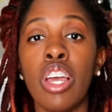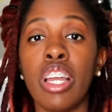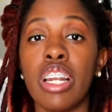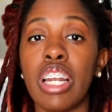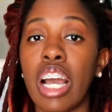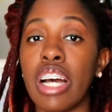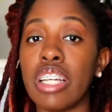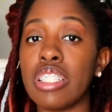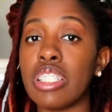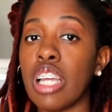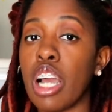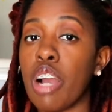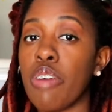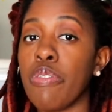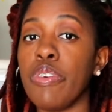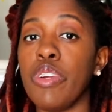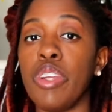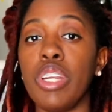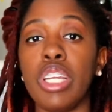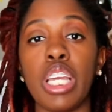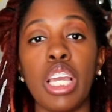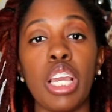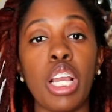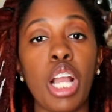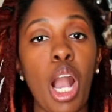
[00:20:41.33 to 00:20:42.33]
now it's time for you
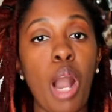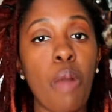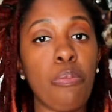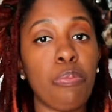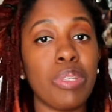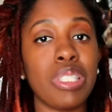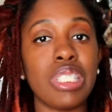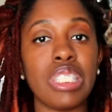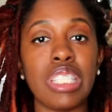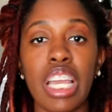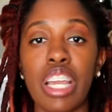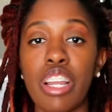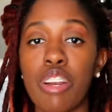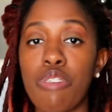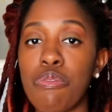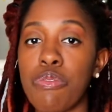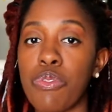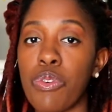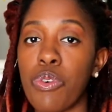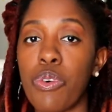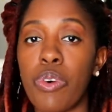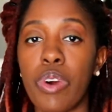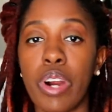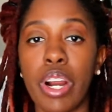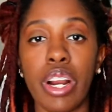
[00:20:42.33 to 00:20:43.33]
to get compensated
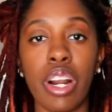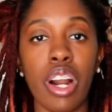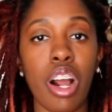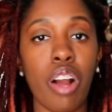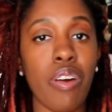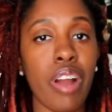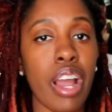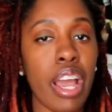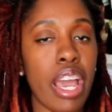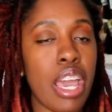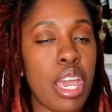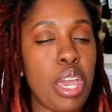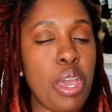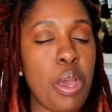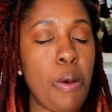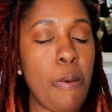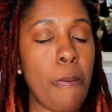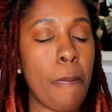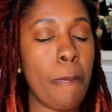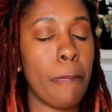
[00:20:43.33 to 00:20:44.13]
for it all right